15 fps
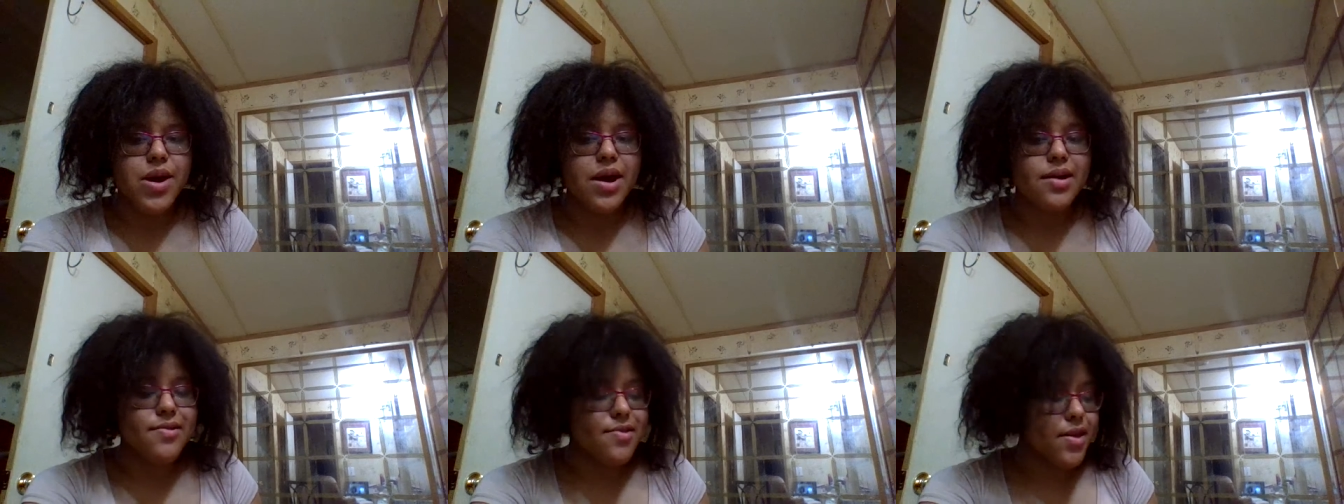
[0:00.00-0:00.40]

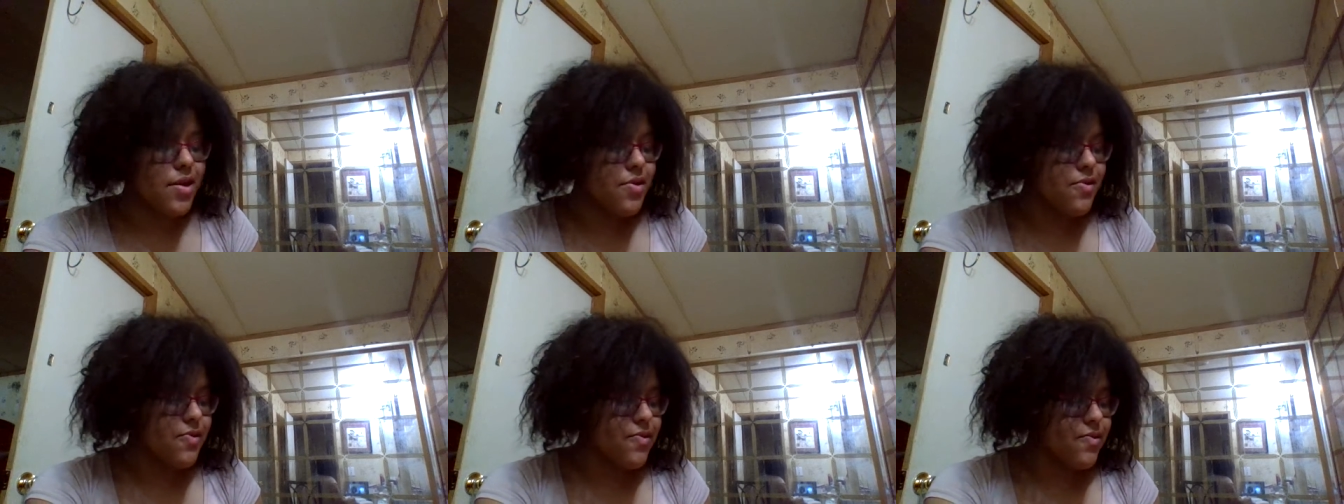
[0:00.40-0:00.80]
wise
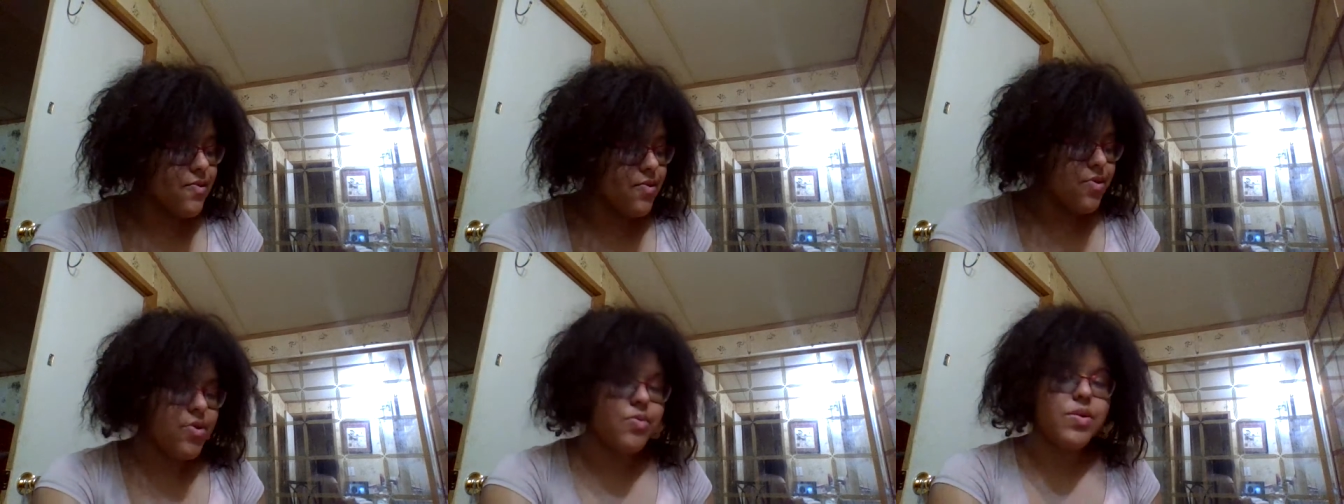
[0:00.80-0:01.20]

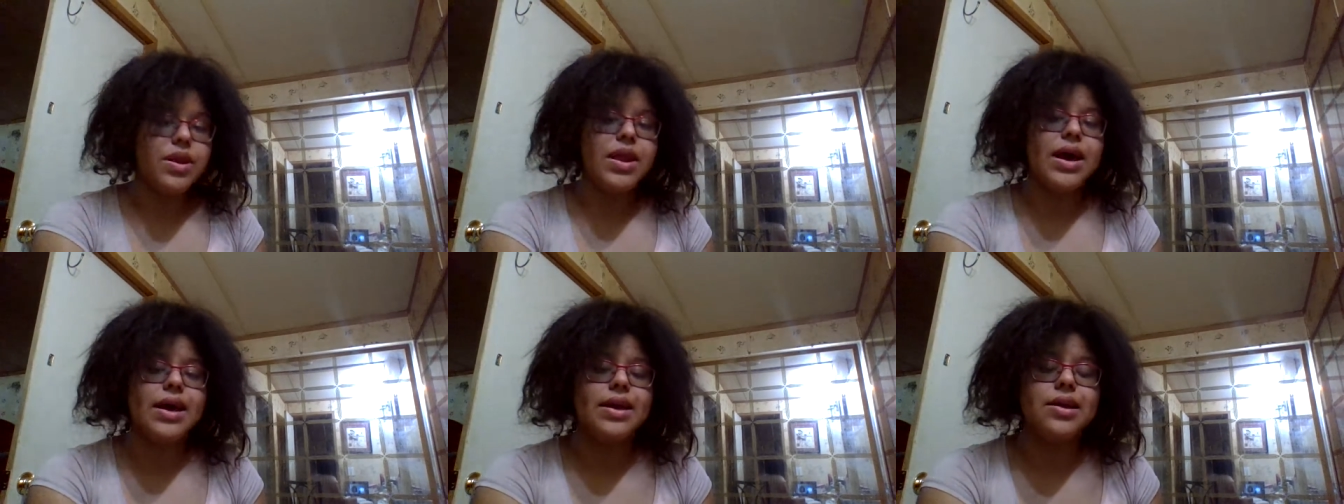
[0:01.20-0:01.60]
counsel or we
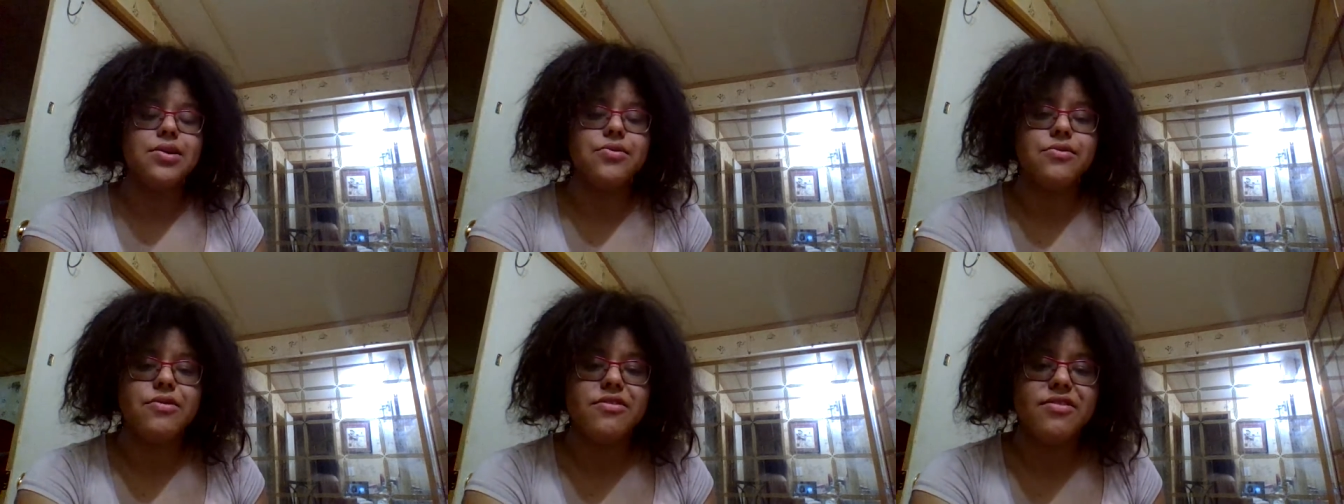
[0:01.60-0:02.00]
not
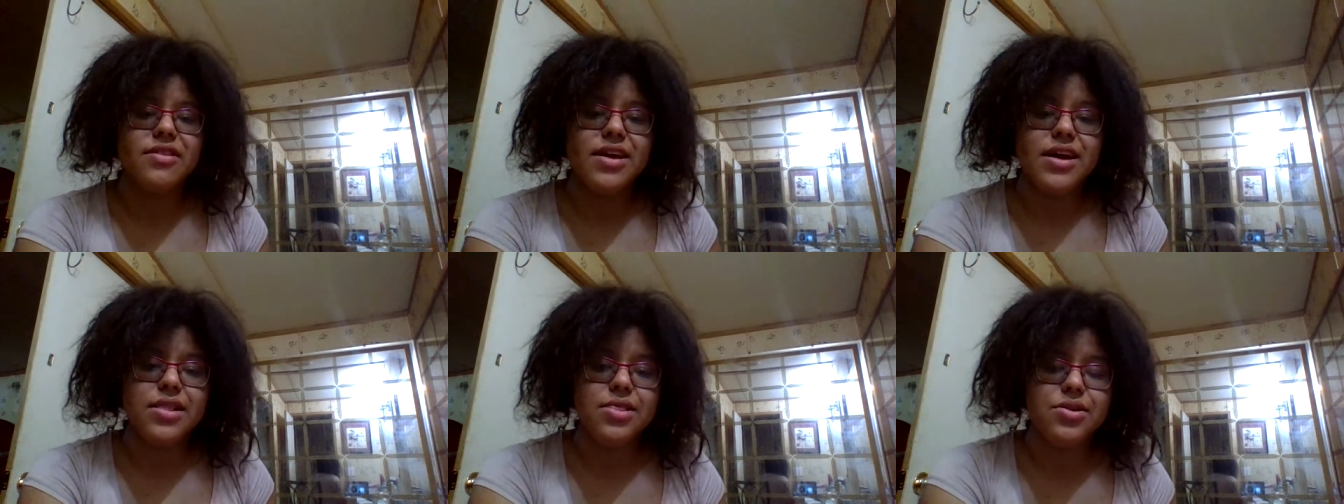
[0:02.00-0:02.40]
increasing
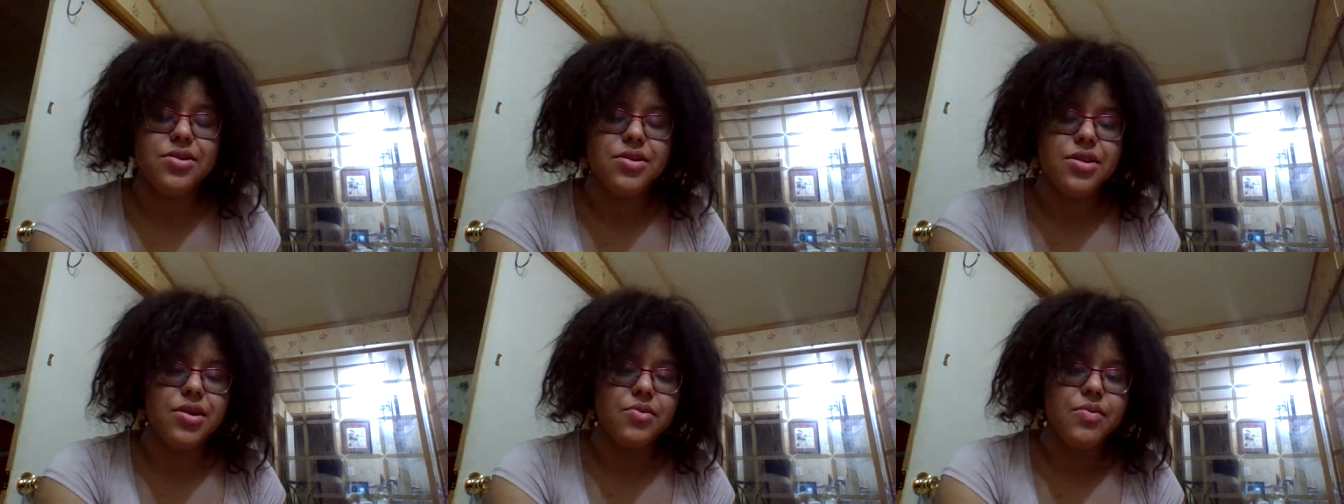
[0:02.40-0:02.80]
our learning.